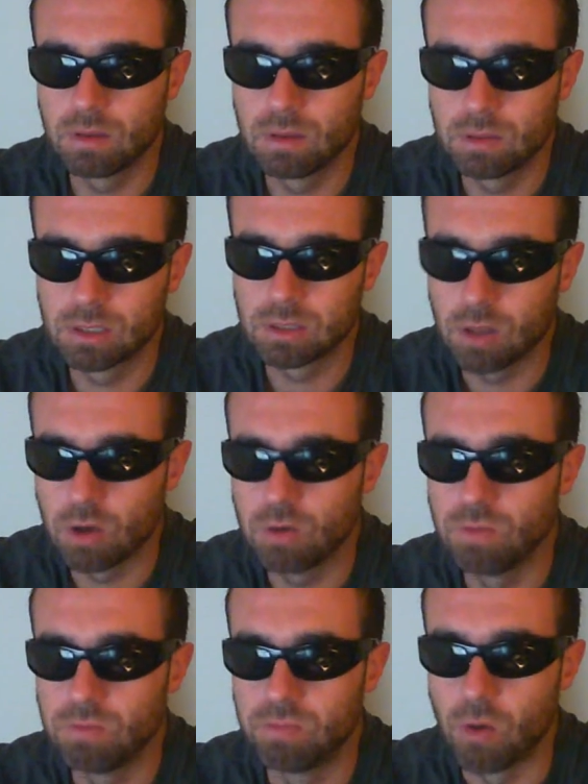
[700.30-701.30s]

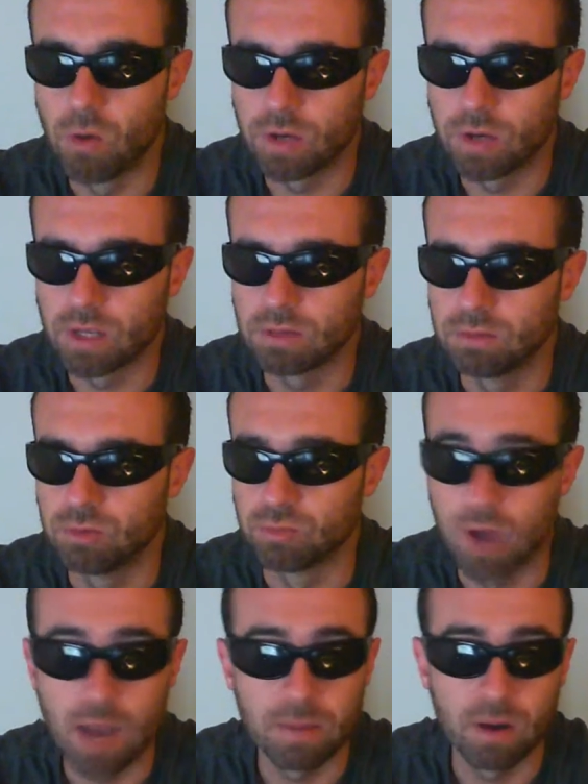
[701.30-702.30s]
slow burning
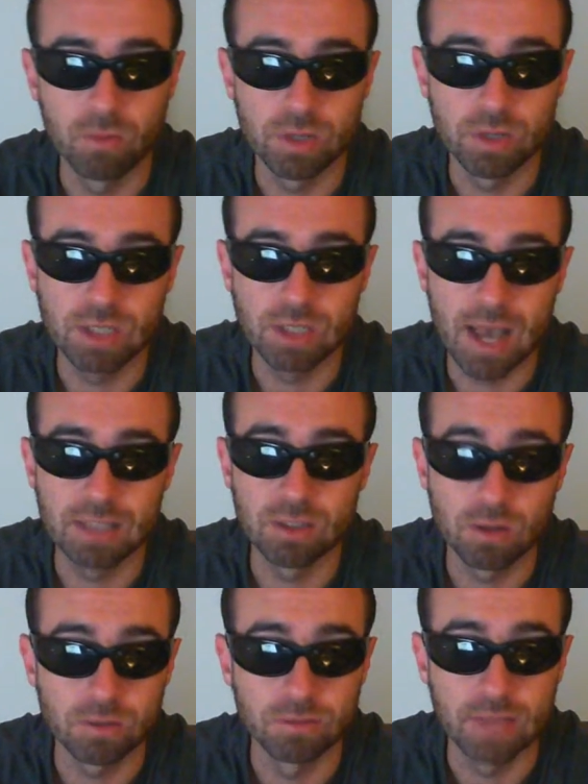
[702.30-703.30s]
drama which has a
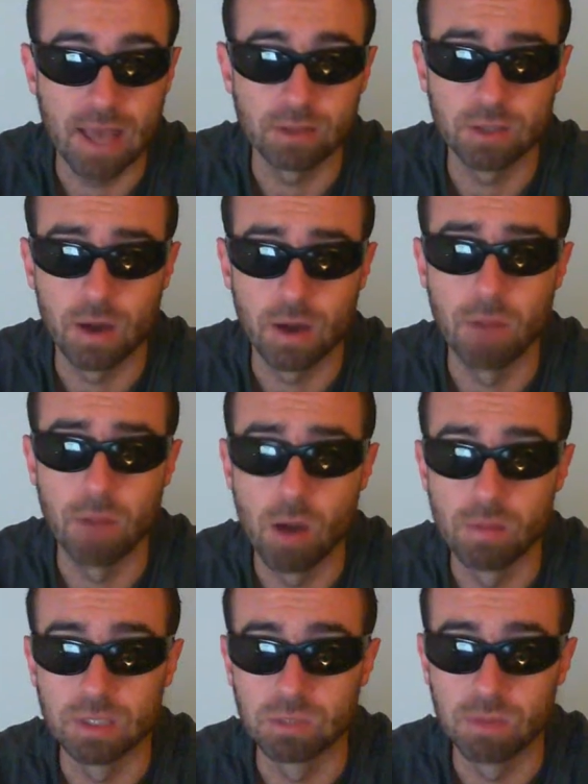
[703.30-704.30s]
lot of downtime
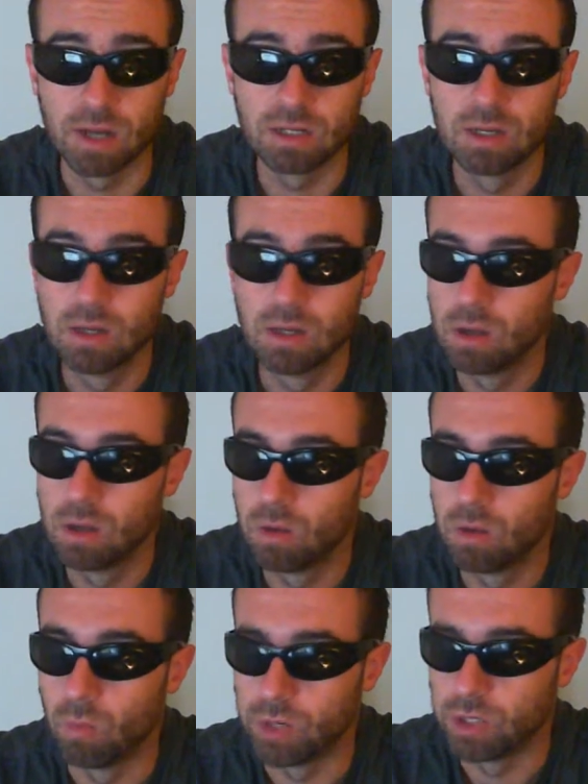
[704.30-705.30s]
moments, but
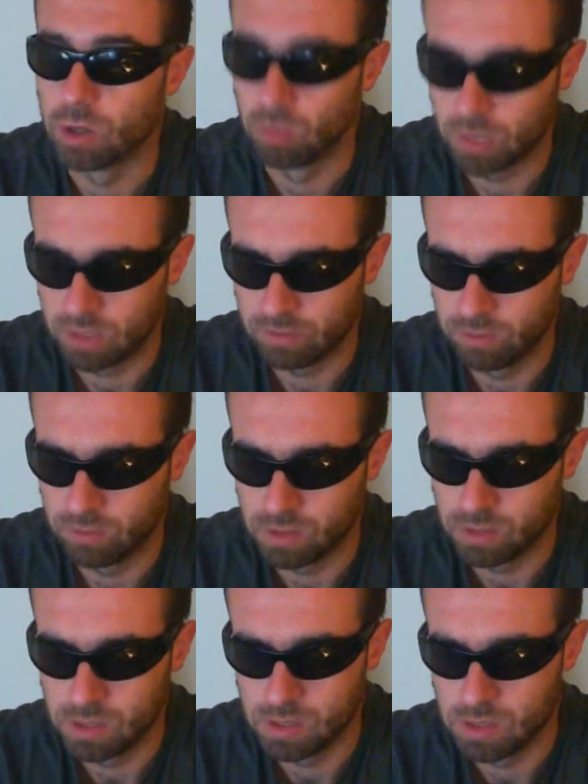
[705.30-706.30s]
when you go looking for
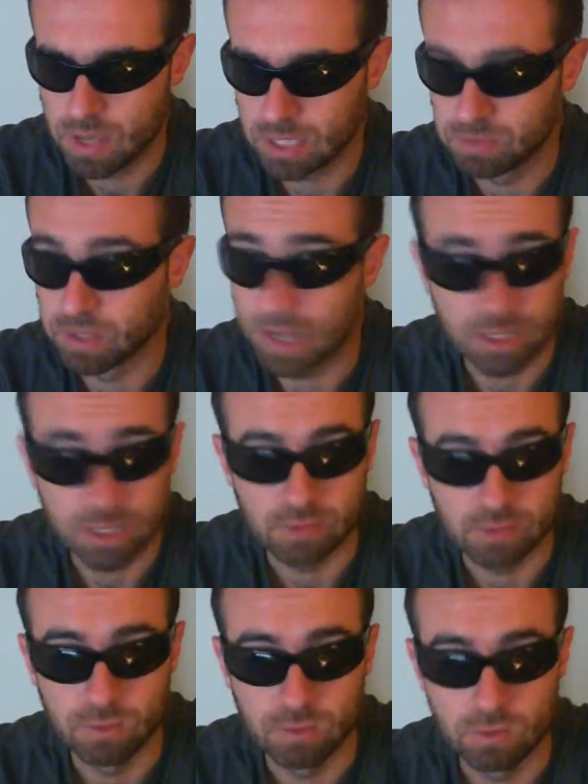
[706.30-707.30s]
the
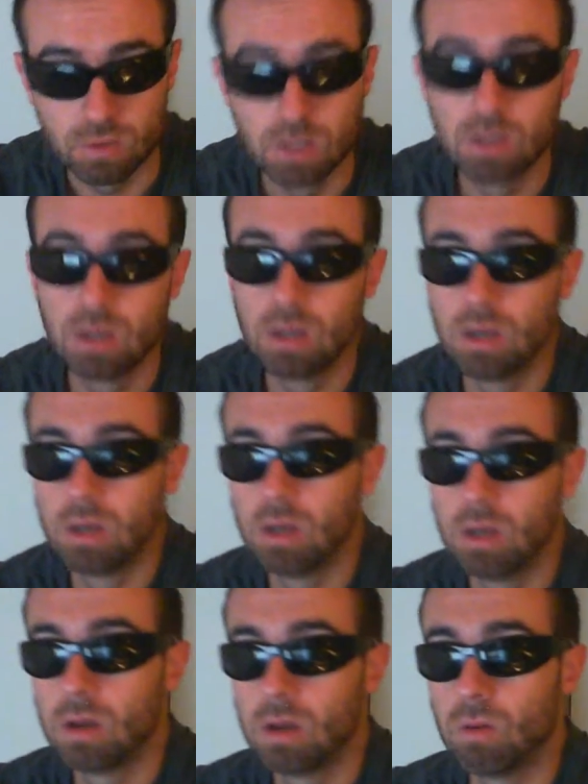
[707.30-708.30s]
explanation for
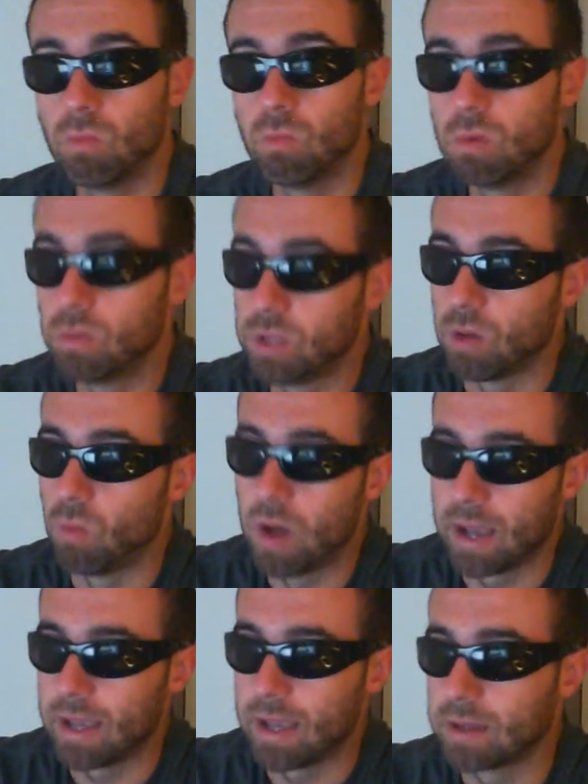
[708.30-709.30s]

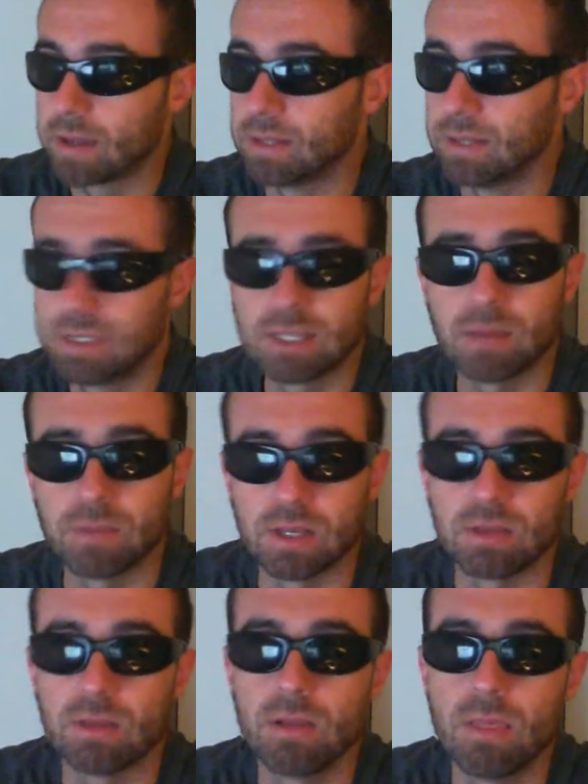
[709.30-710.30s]
why a character did
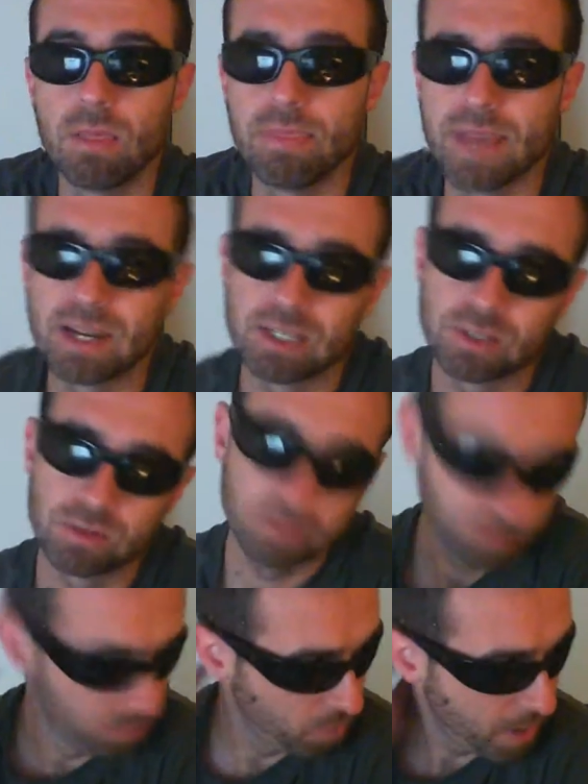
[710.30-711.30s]
something, that is sort
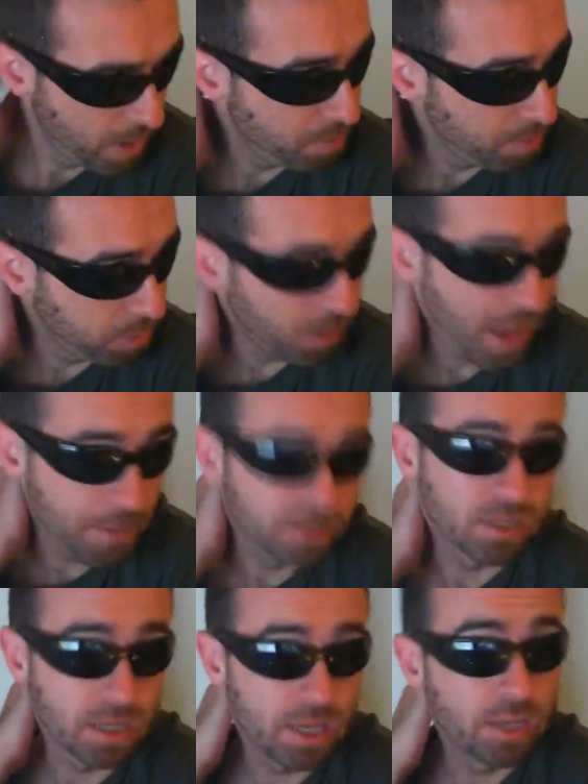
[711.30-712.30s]
of where the plot
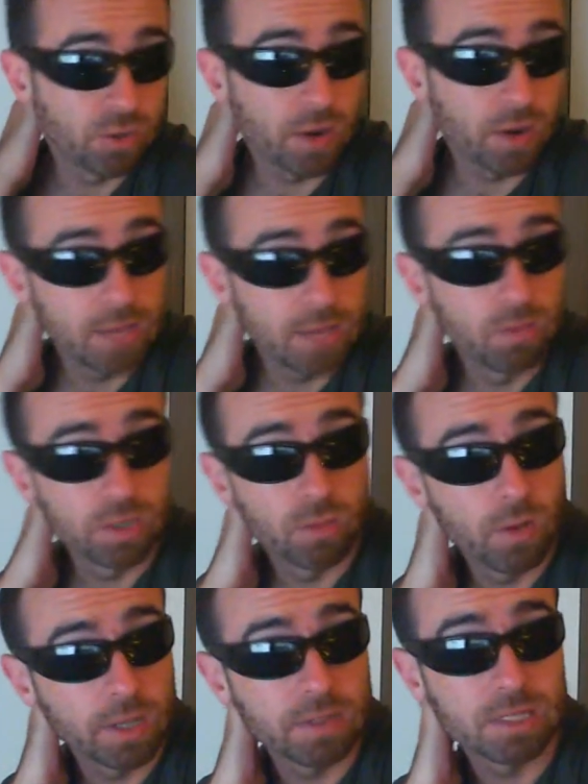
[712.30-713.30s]
happens, like in your head when you're
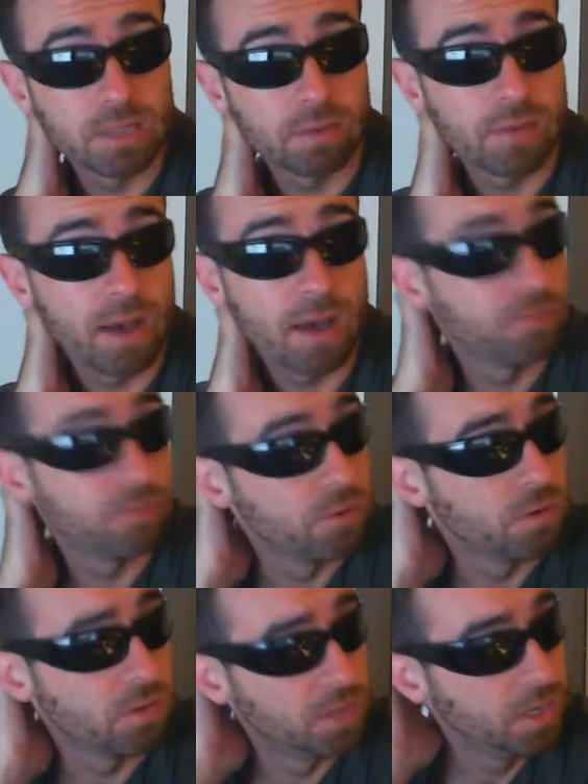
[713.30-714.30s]
working this stuff out
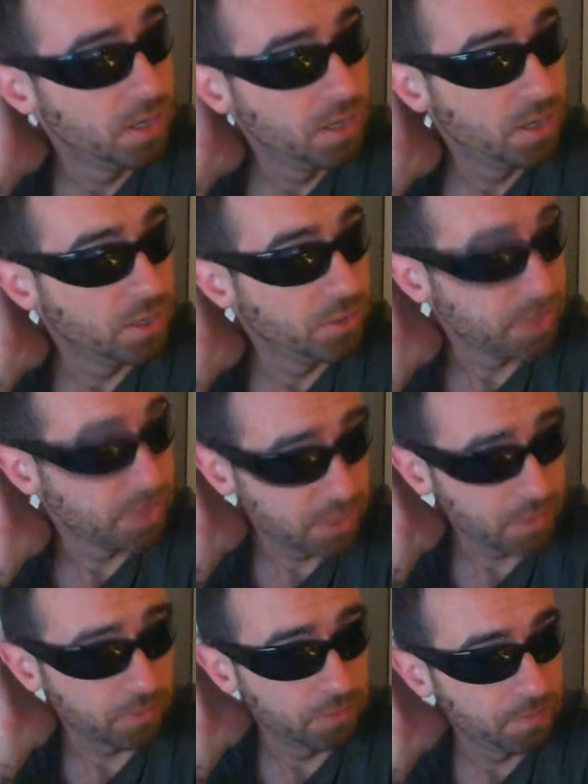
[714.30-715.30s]
for
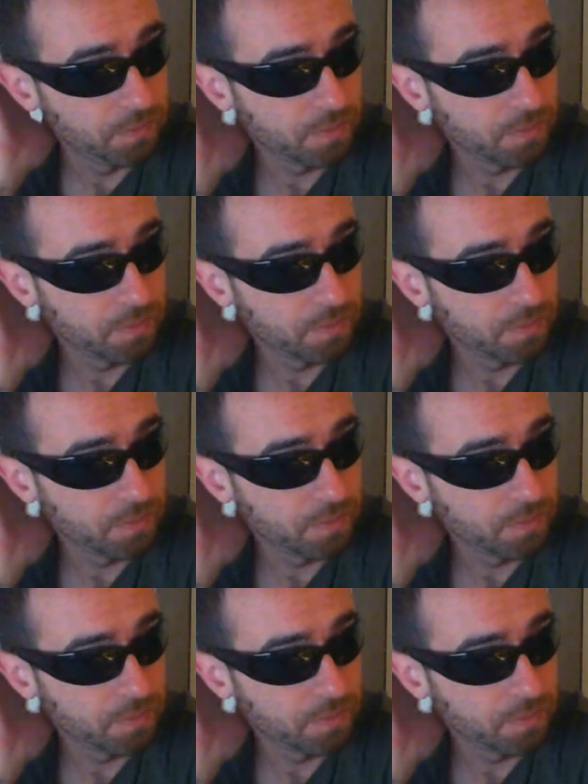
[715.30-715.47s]
yourself.